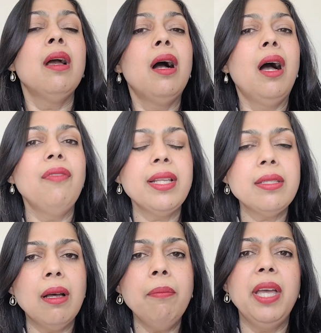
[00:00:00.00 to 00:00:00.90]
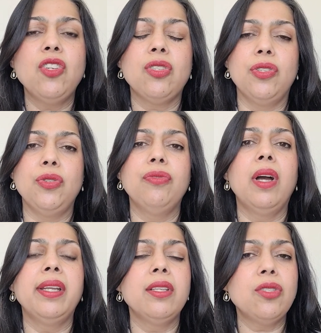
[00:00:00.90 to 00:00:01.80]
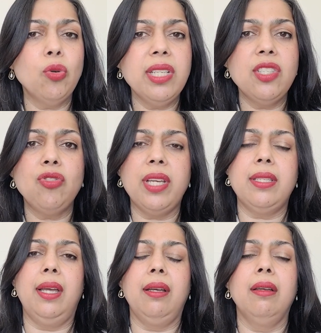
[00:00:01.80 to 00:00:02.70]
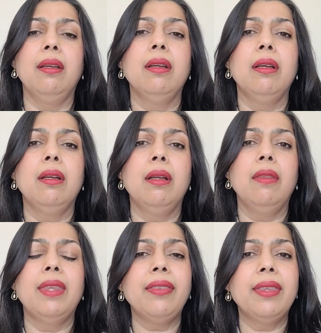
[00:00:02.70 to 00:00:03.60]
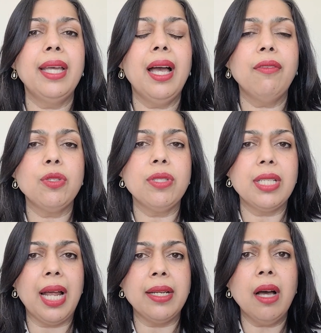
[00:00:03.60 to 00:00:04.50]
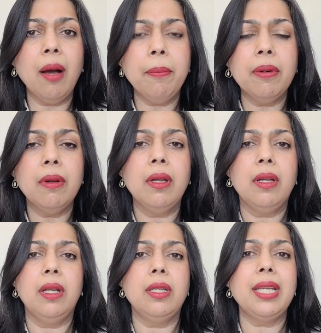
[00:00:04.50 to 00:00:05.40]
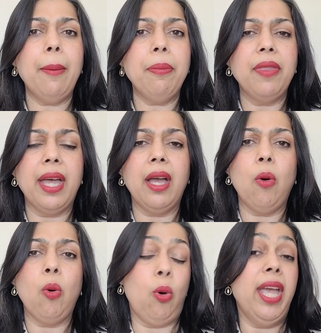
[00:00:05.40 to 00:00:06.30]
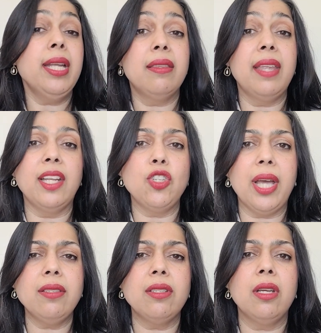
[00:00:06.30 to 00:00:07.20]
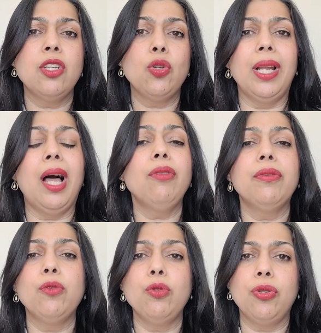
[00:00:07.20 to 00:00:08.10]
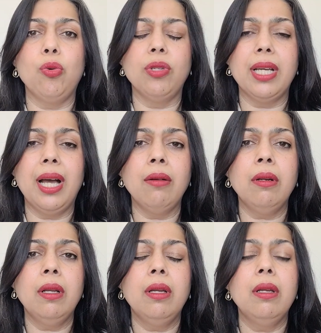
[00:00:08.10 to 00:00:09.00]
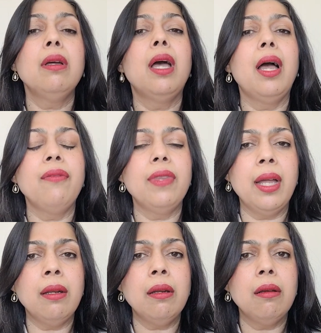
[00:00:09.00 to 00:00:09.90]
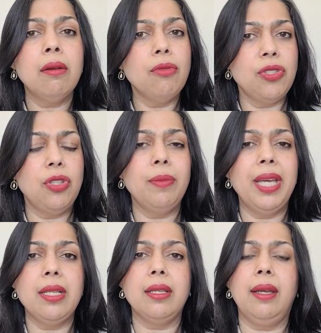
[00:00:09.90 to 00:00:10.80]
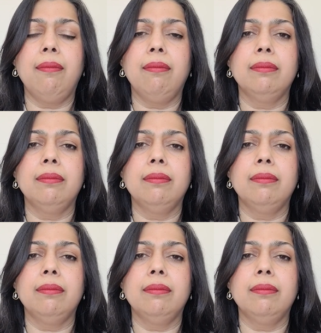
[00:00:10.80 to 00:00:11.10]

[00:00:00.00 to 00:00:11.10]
I've had some patients who find it so distressing that they have to stand up, tap their or hit their chest to allow the food to go down, and then resume eating.